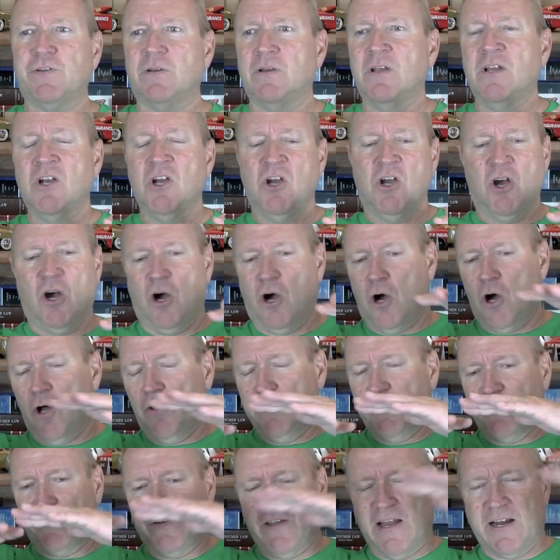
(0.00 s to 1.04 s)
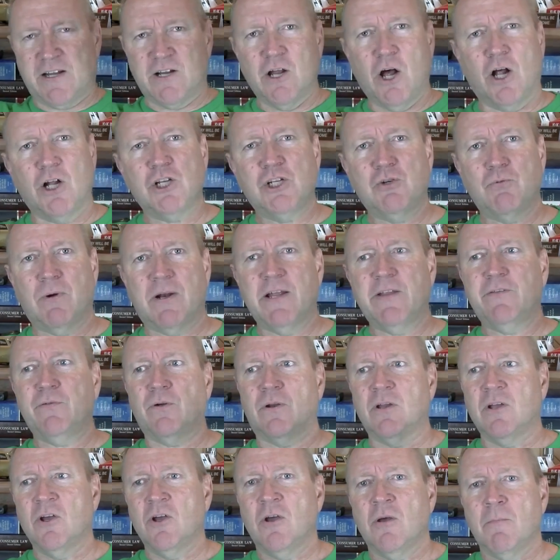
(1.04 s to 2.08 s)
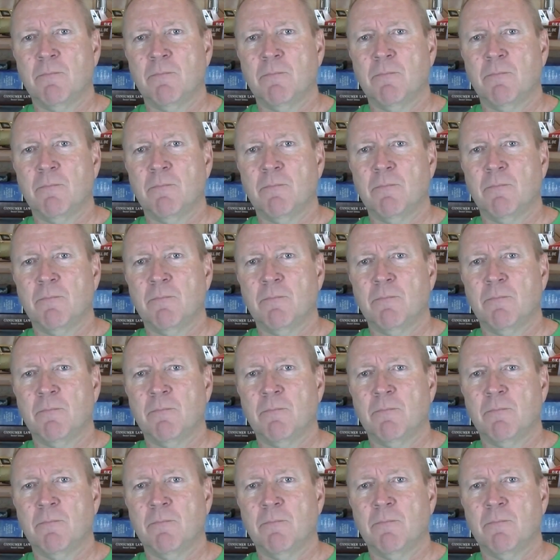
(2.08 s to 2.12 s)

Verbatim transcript: and all this technology went into it.